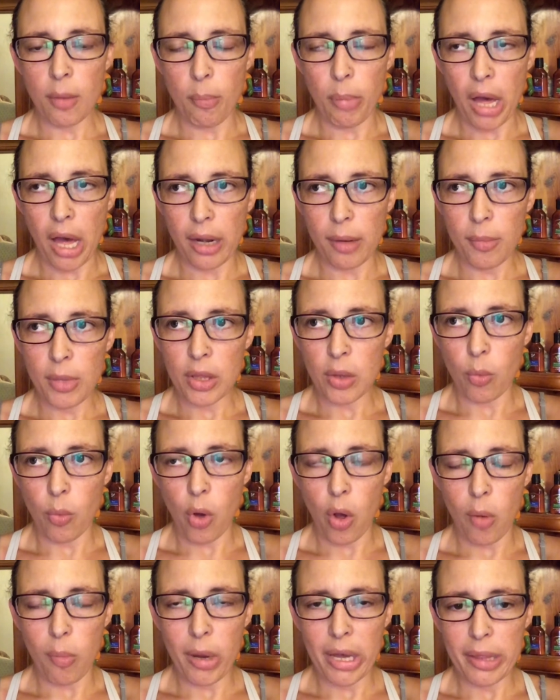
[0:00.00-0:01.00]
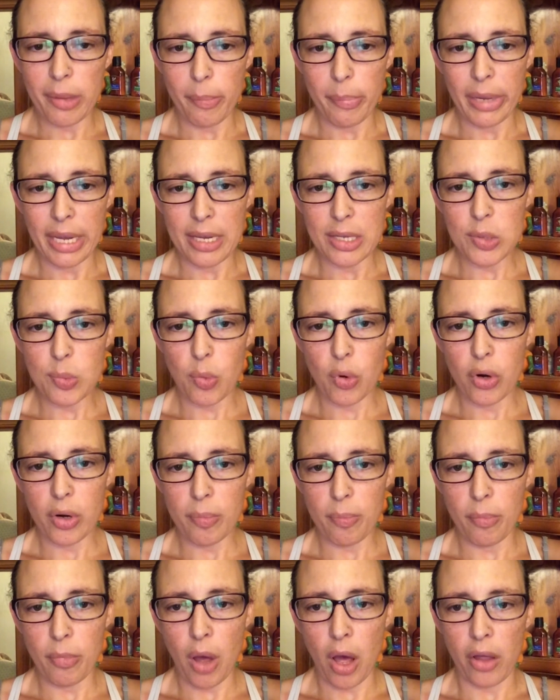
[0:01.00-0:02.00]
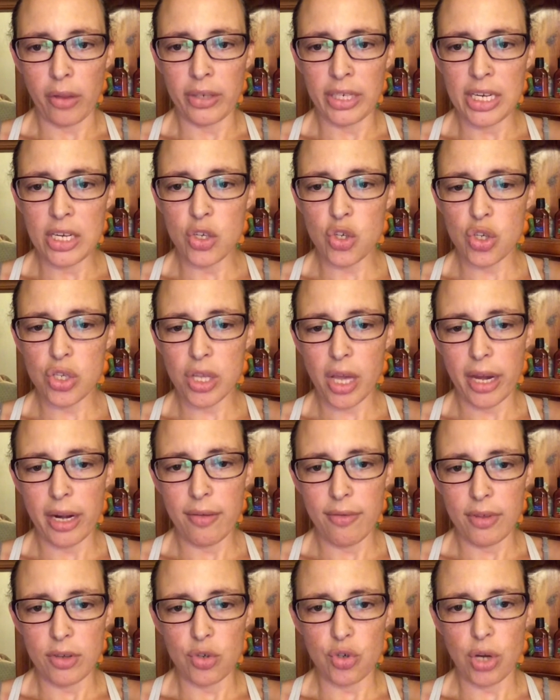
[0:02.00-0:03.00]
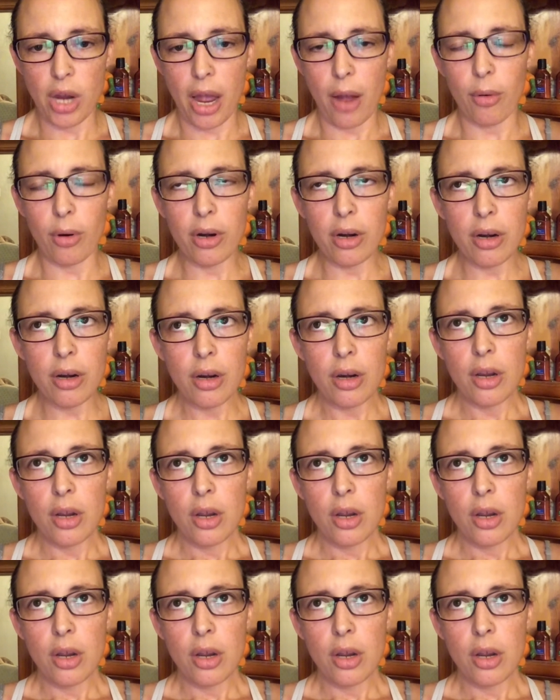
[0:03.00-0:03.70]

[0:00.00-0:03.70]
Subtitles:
bottom of the wall by the baseboard on each side of the shower.